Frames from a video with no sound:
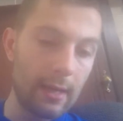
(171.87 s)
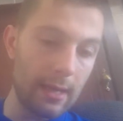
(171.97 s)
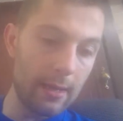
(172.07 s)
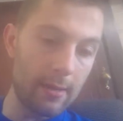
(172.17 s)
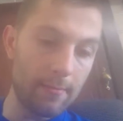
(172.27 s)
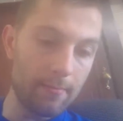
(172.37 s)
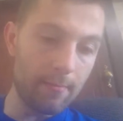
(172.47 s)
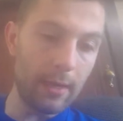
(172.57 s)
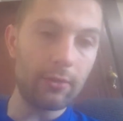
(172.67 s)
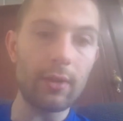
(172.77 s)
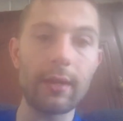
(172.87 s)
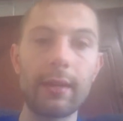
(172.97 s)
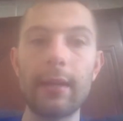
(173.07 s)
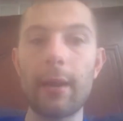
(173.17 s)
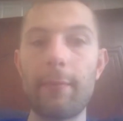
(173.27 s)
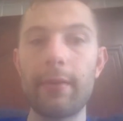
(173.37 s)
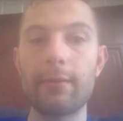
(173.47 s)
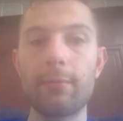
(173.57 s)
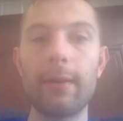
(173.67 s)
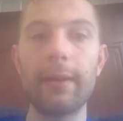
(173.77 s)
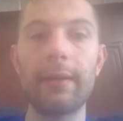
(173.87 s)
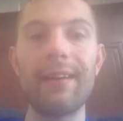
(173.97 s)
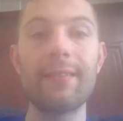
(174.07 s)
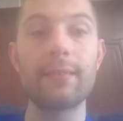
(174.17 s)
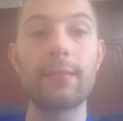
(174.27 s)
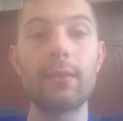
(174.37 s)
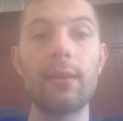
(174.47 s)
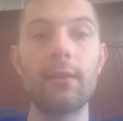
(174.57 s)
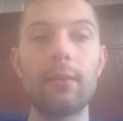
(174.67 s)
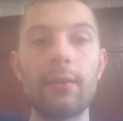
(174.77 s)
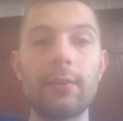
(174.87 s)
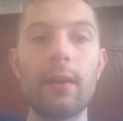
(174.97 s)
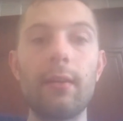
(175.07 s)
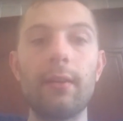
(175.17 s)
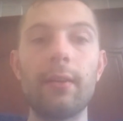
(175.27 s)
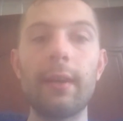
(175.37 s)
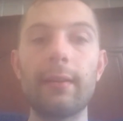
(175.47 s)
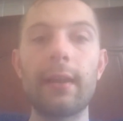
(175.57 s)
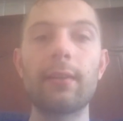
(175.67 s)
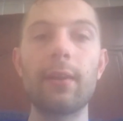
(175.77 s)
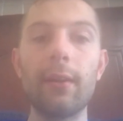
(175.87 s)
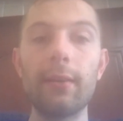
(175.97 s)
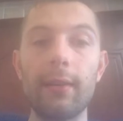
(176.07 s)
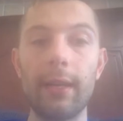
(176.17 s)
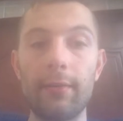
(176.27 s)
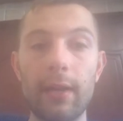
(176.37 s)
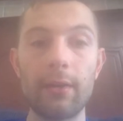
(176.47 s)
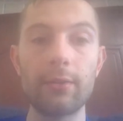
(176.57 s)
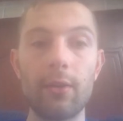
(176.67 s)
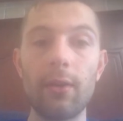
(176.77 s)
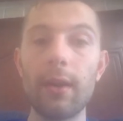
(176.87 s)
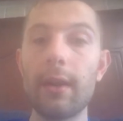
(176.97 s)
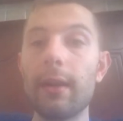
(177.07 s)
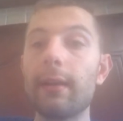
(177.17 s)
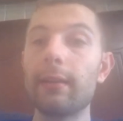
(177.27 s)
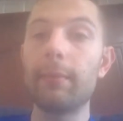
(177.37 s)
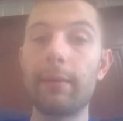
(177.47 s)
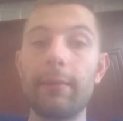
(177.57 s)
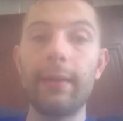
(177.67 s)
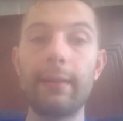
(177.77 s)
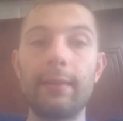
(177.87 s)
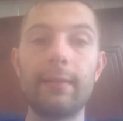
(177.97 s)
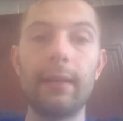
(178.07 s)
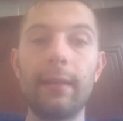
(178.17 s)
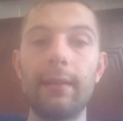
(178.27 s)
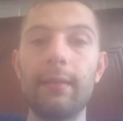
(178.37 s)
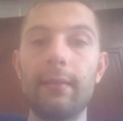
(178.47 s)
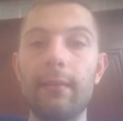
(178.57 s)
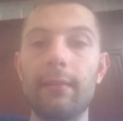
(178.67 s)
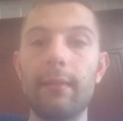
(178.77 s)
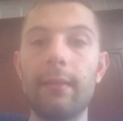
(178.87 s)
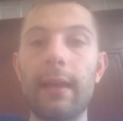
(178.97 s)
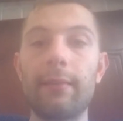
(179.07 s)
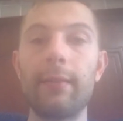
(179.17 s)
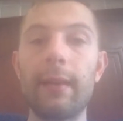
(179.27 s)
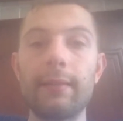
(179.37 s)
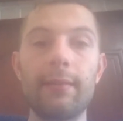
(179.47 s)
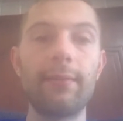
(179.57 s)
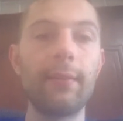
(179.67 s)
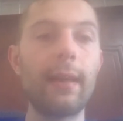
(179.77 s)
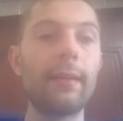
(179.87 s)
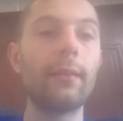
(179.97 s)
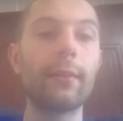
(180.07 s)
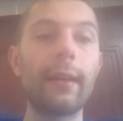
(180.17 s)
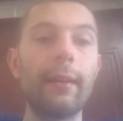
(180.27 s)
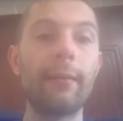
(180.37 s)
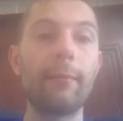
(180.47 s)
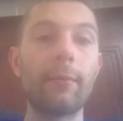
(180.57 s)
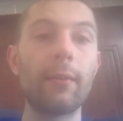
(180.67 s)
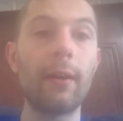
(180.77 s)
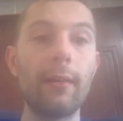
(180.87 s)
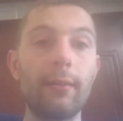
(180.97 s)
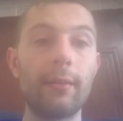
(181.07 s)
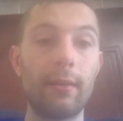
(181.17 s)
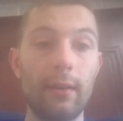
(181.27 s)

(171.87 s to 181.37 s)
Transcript: Trachycapris vinaris, they're starting to get a third leaf now, so it'd be great to see. That's nice and full, and they're getting taller.